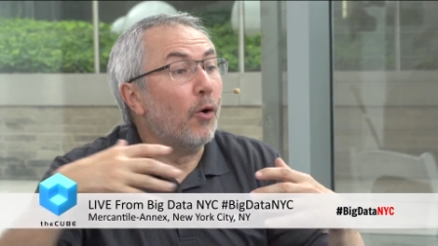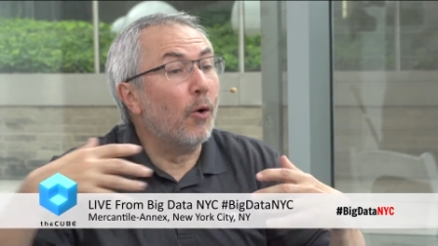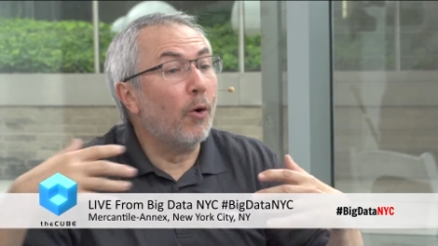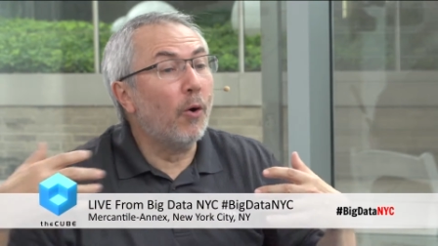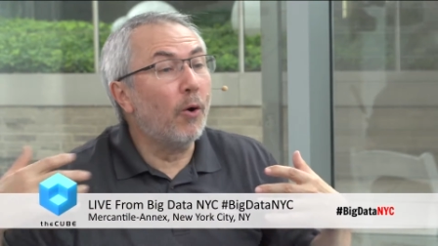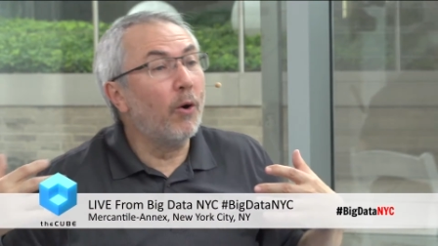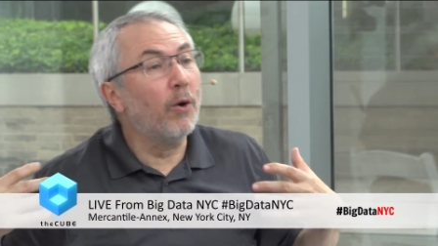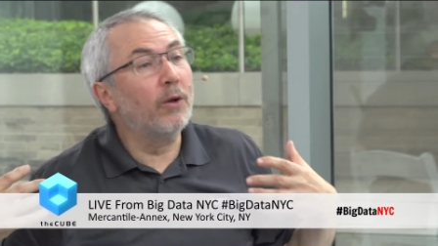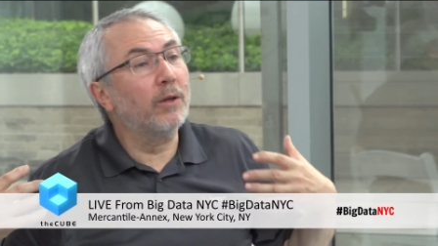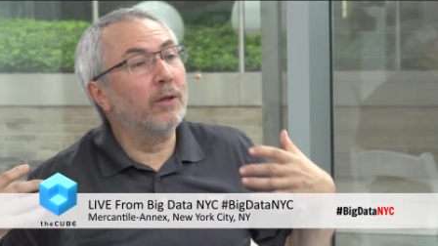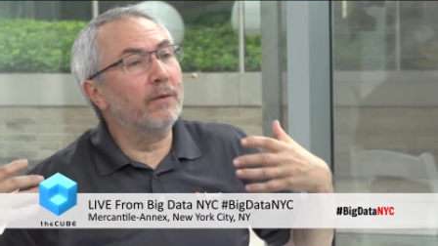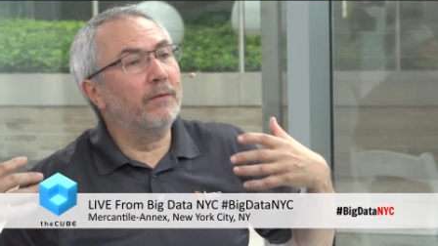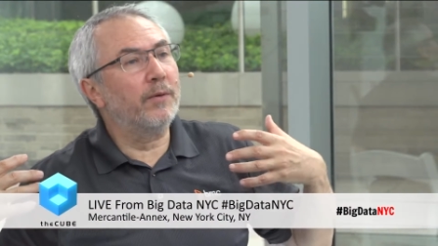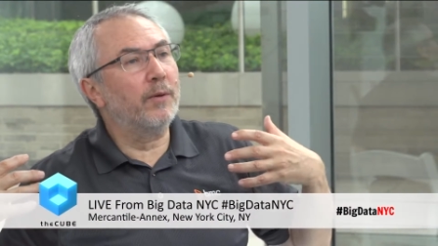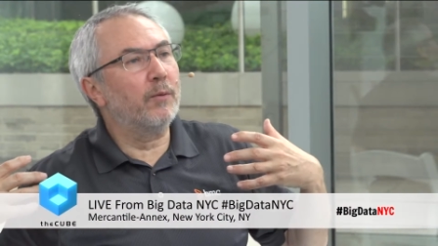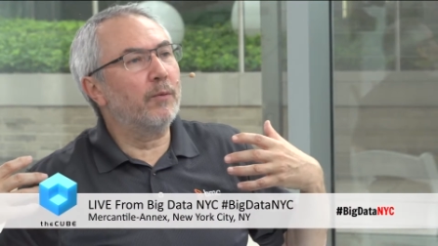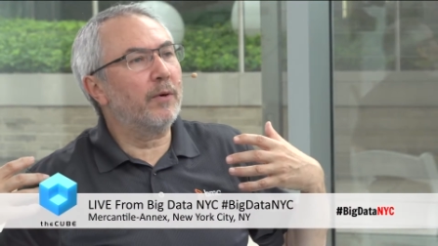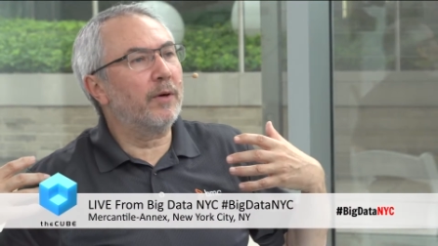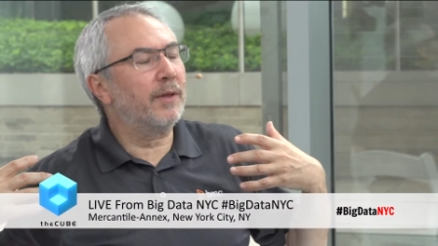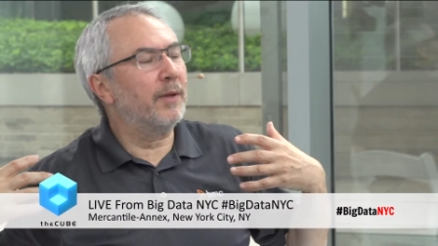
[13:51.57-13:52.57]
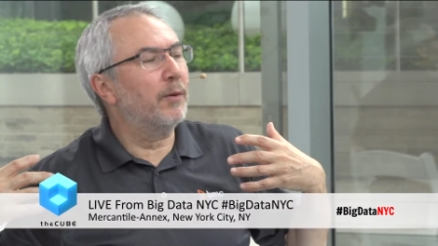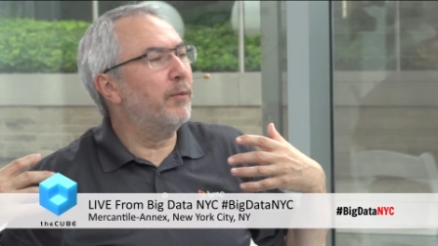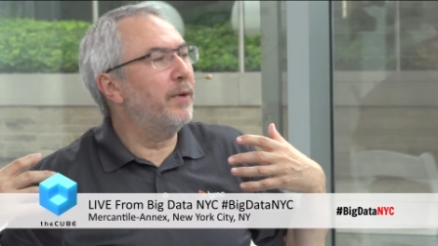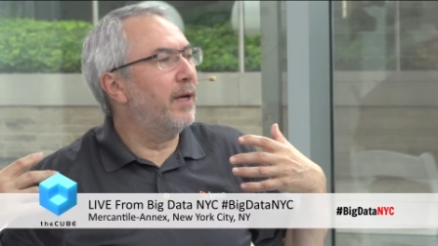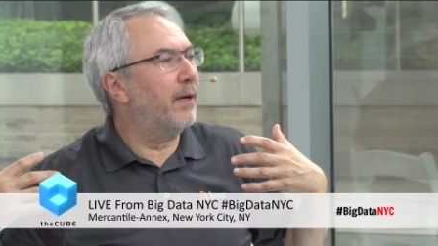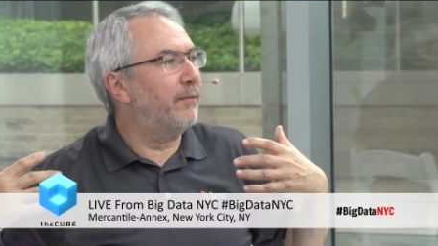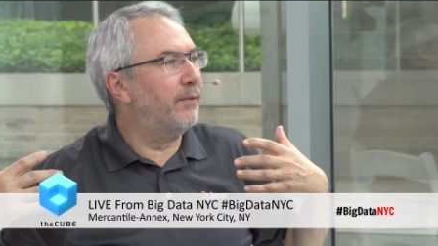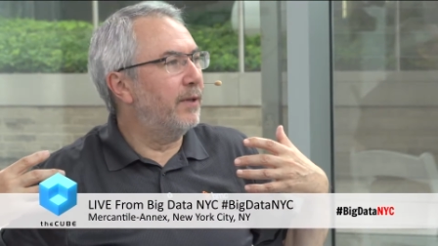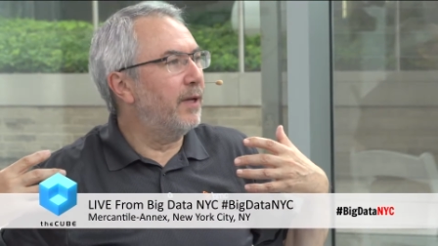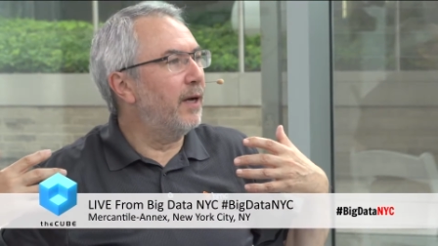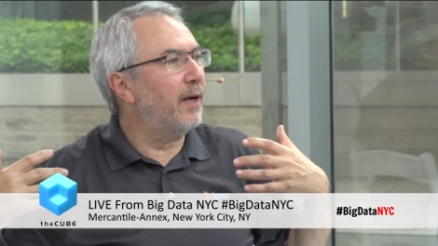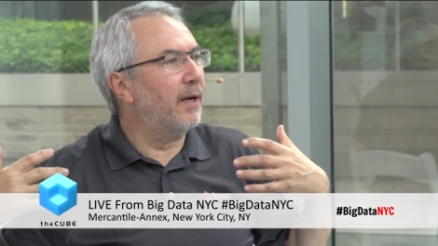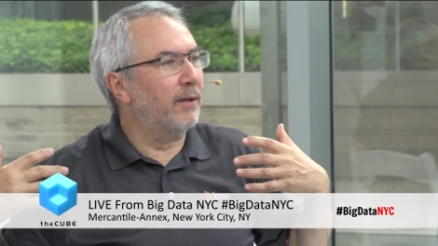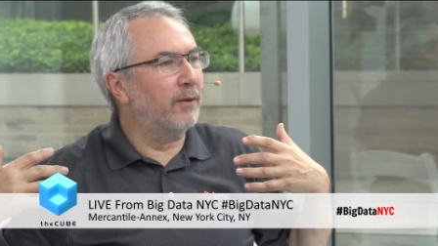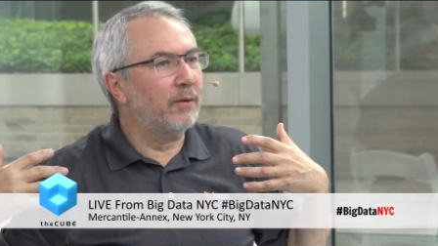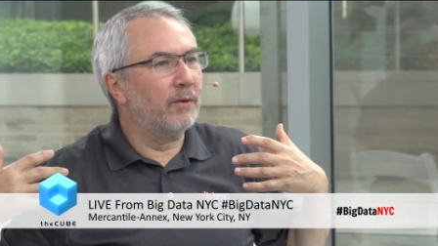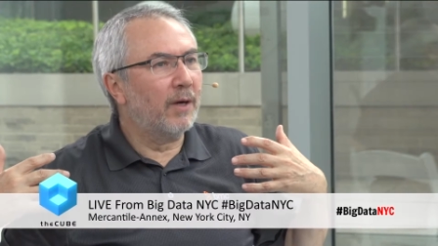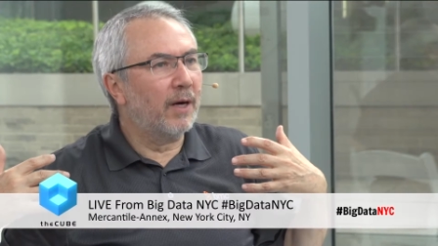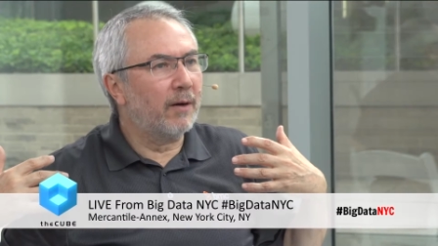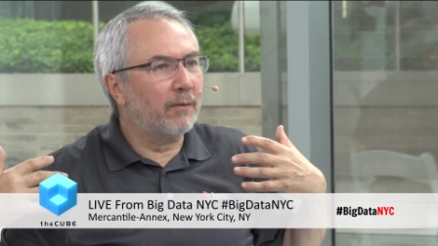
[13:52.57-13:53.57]
all of the work that we have
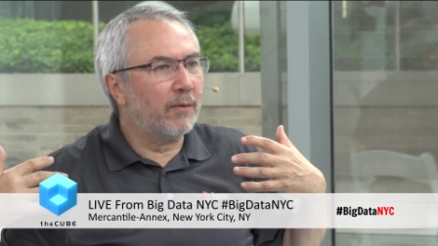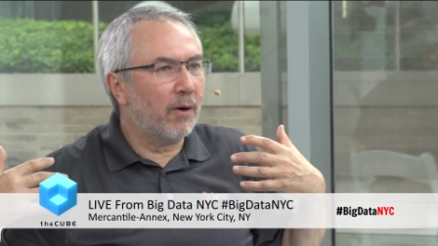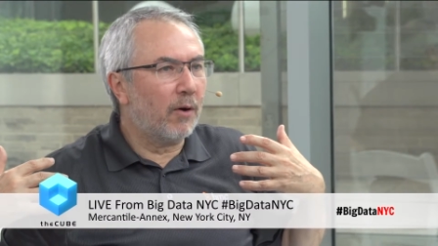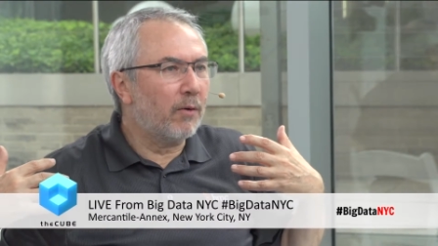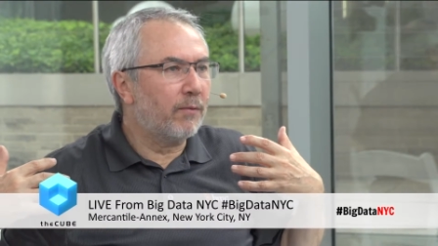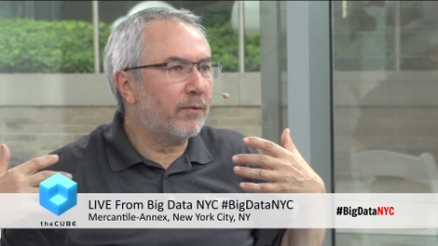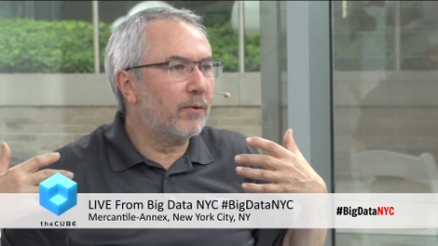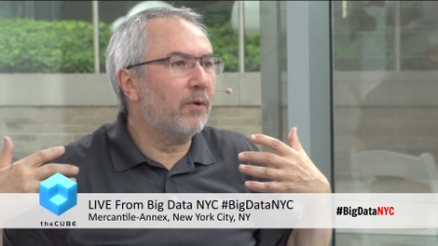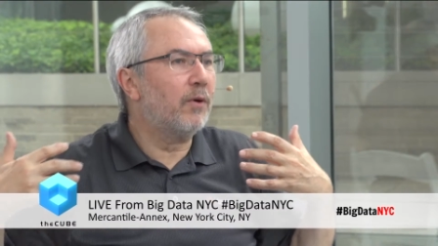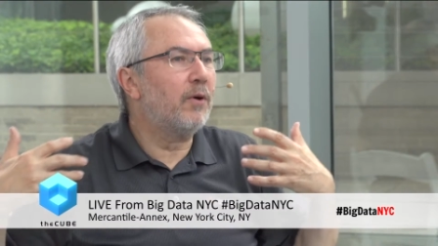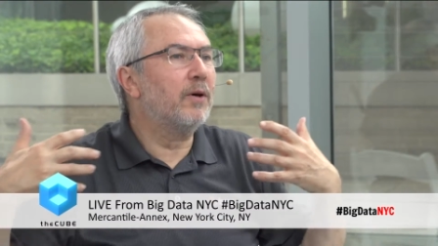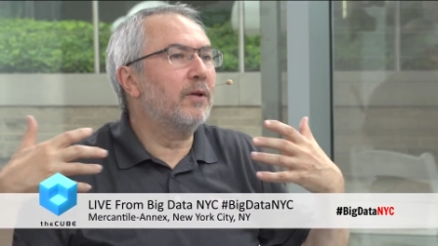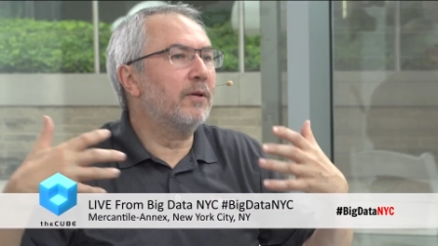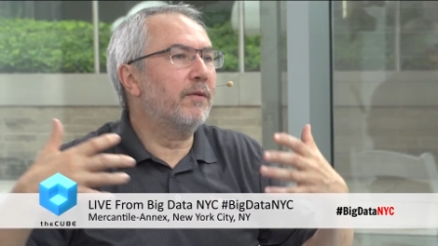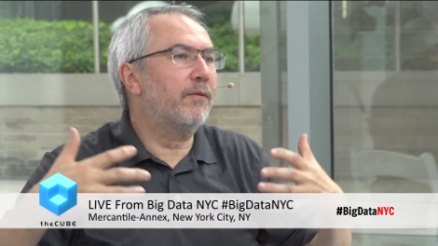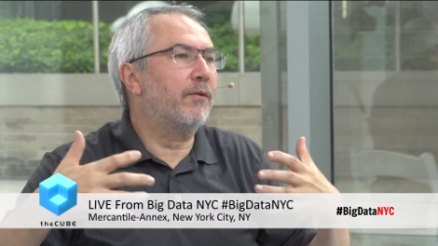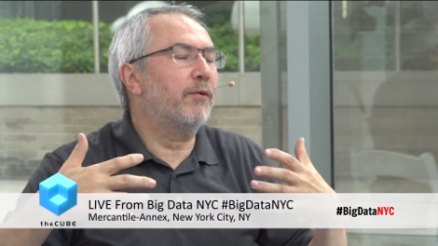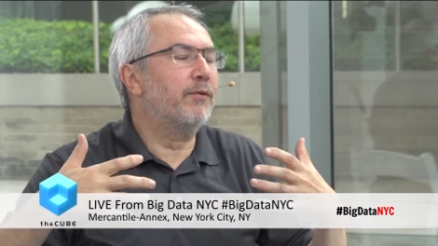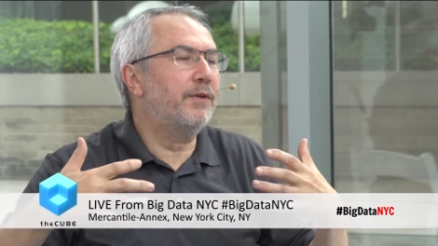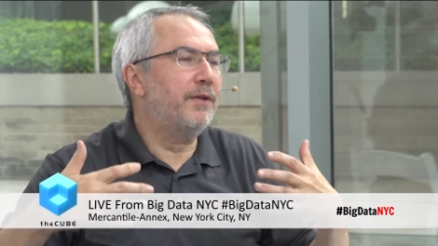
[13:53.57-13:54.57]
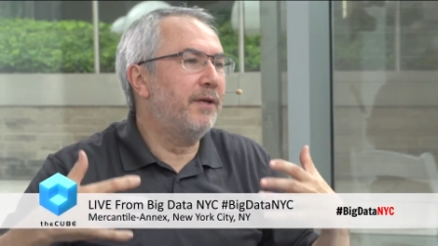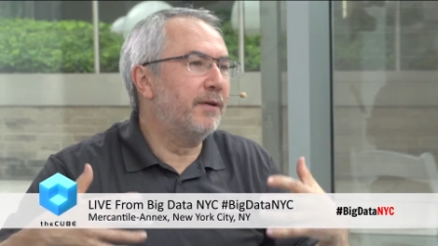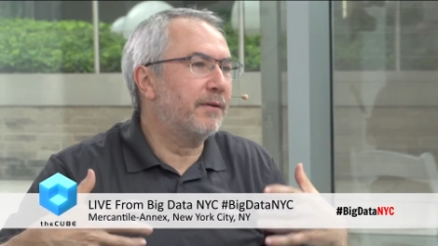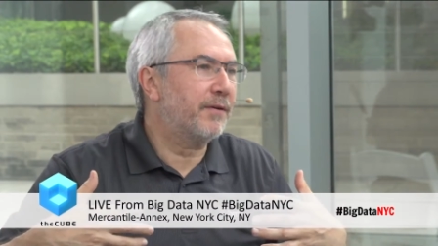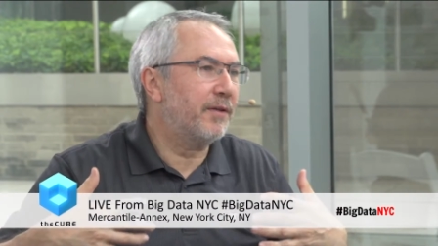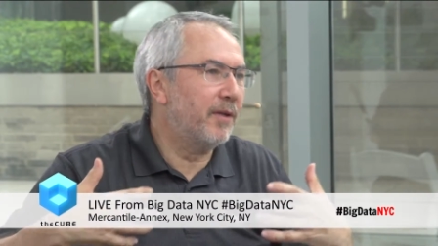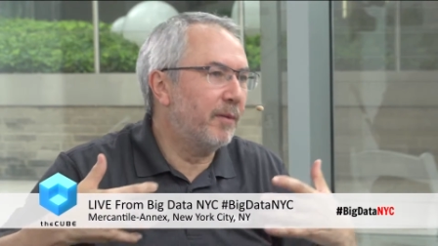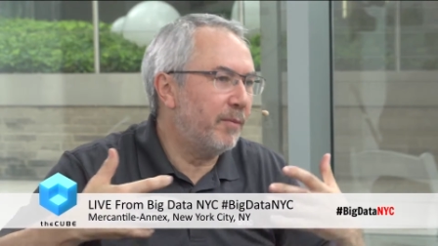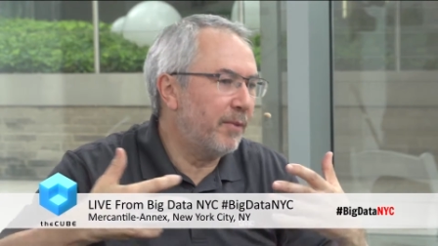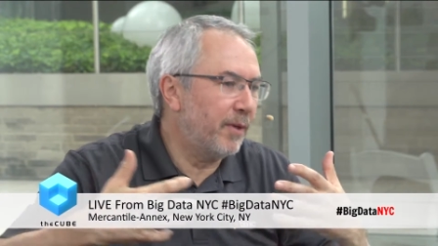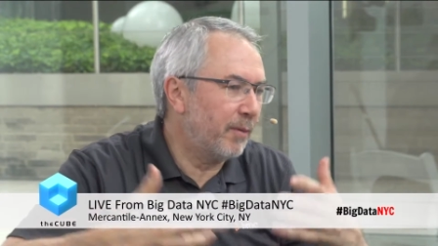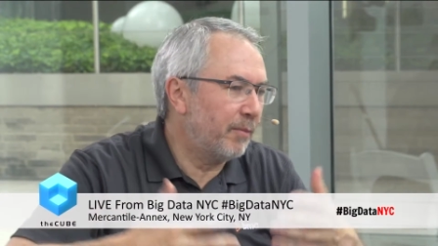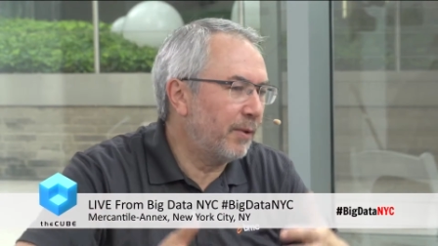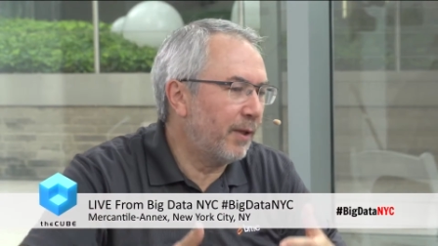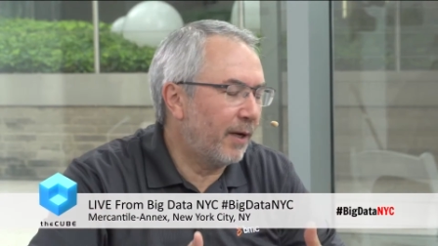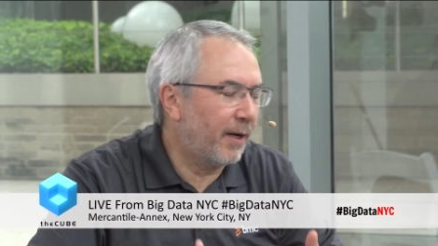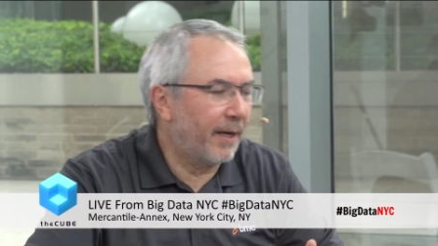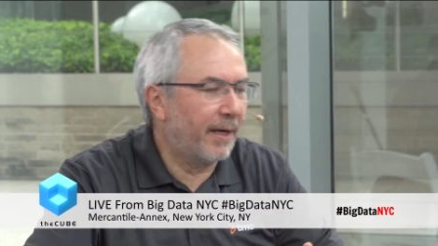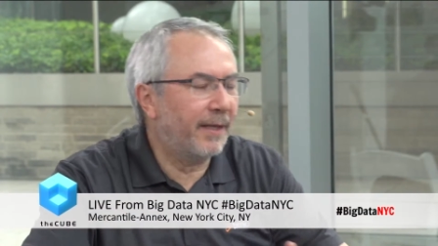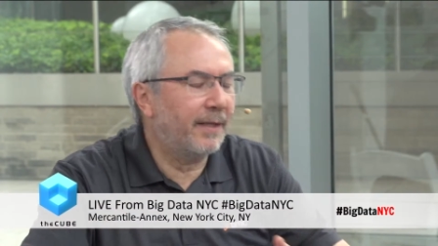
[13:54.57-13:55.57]
done over all of those years can be
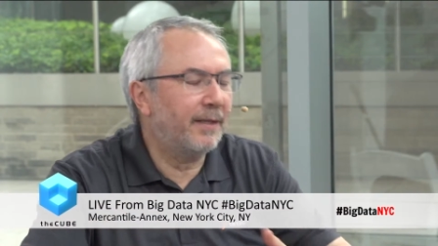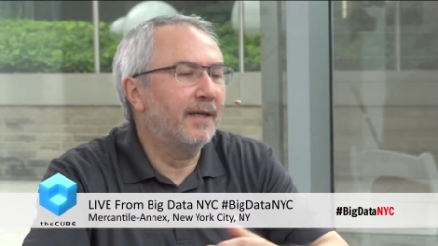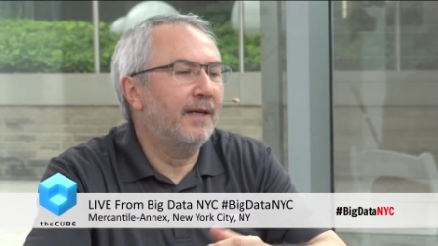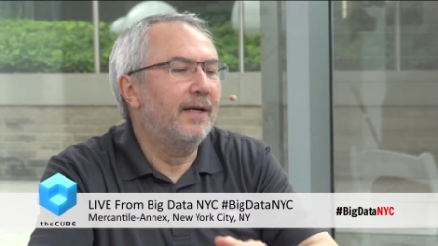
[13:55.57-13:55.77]
applied.